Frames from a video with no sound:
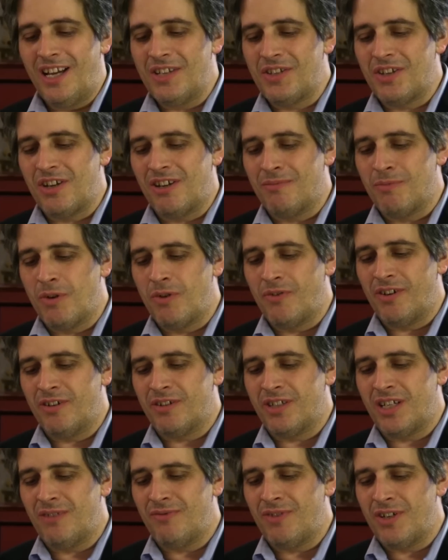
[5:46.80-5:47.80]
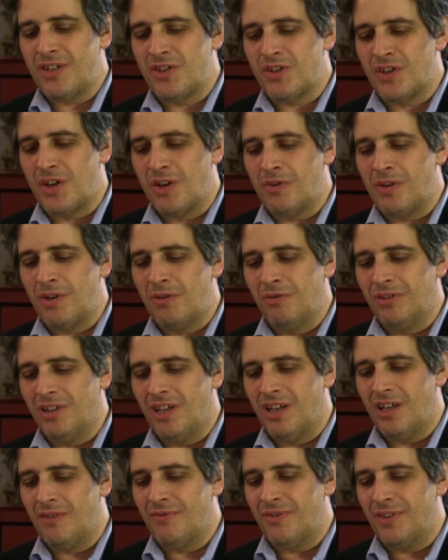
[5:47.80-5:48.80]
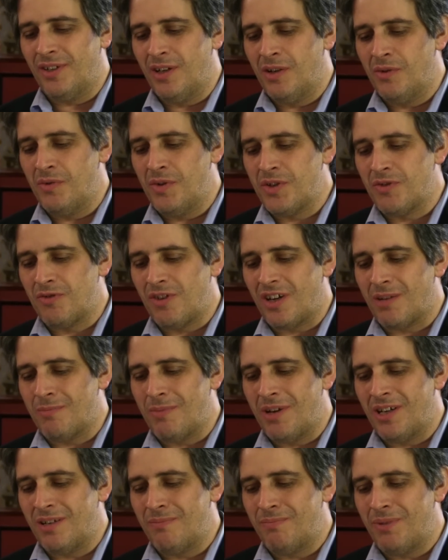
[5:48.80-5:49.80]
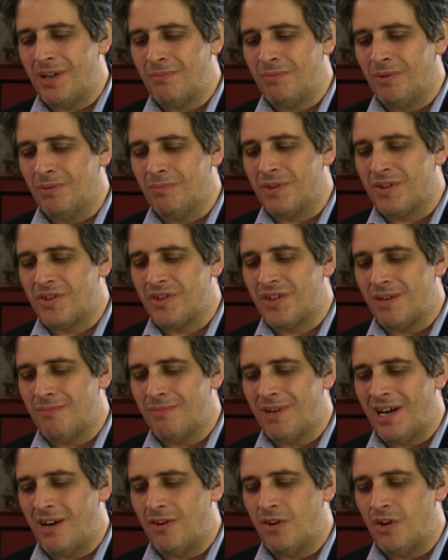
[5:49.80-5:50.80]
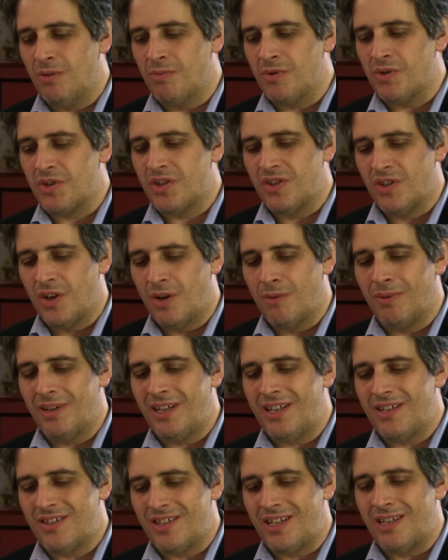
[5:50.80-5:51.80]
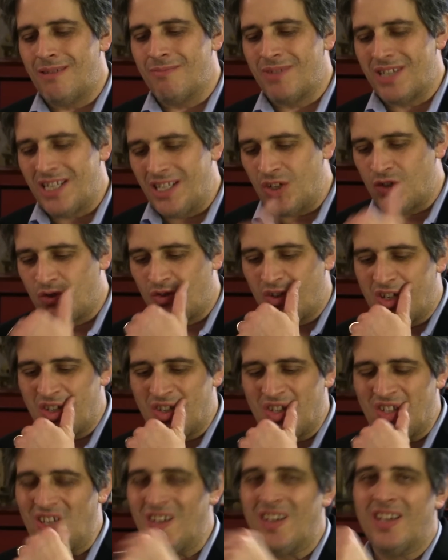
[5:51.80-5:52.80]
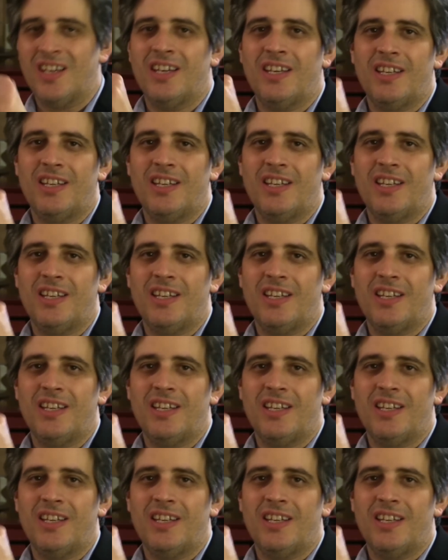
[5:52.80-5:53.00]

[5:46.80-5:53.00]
Is there a movie or TV show you love and always recommend to people, but somehow almost nobody seems interested?